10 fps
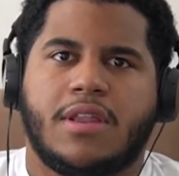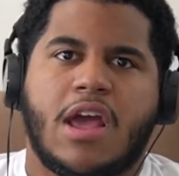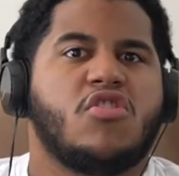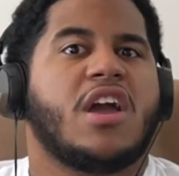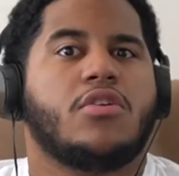And
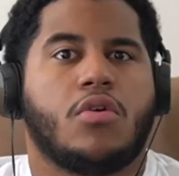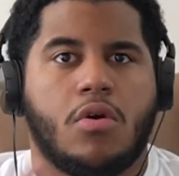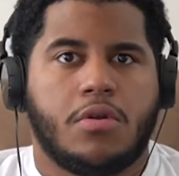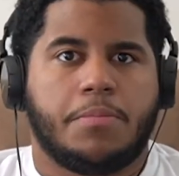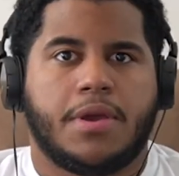now you got your
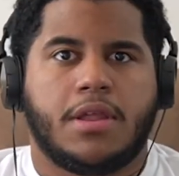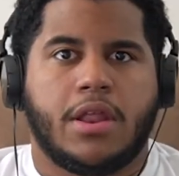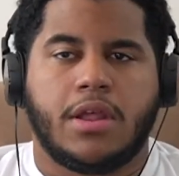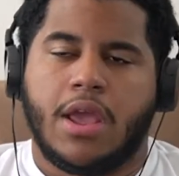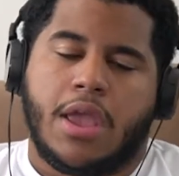own
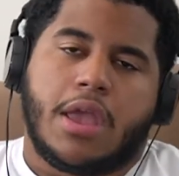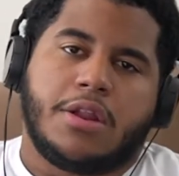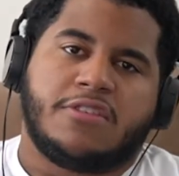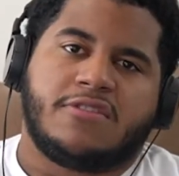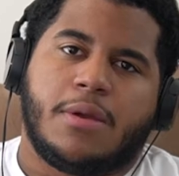opinion,
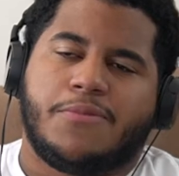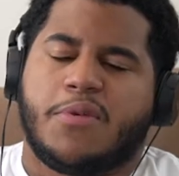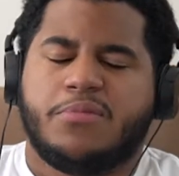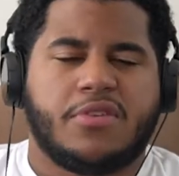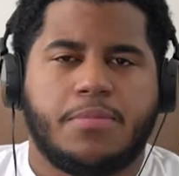and it stemmed
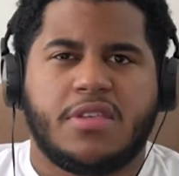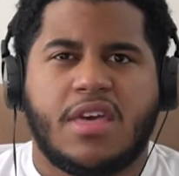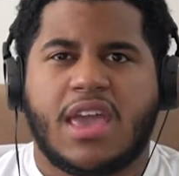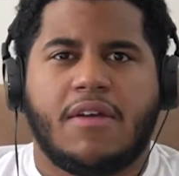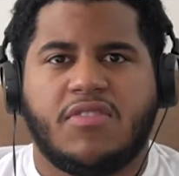from something
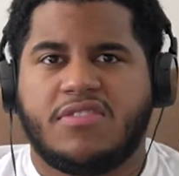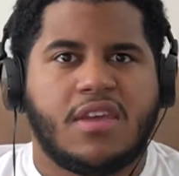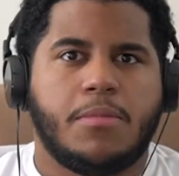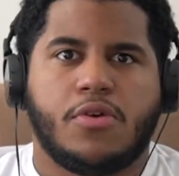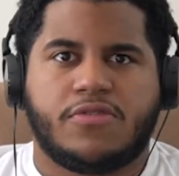that Kevin
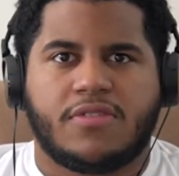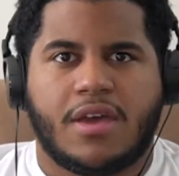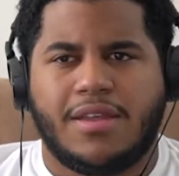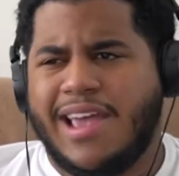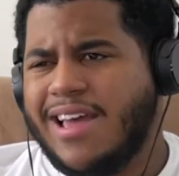Samuels
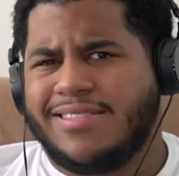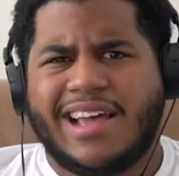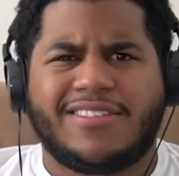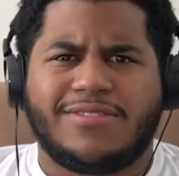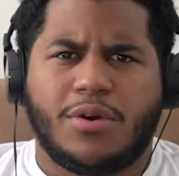said.
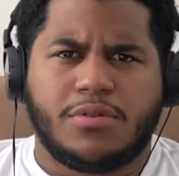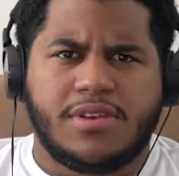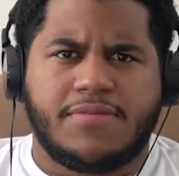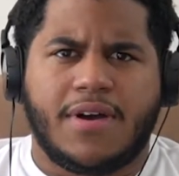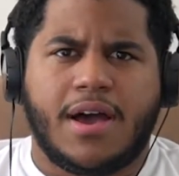That's
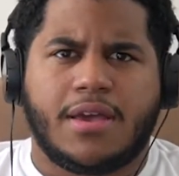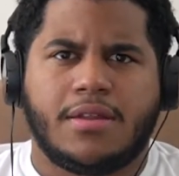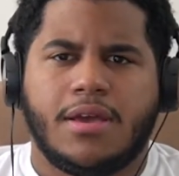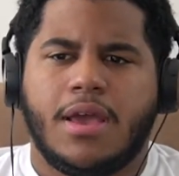totally fine.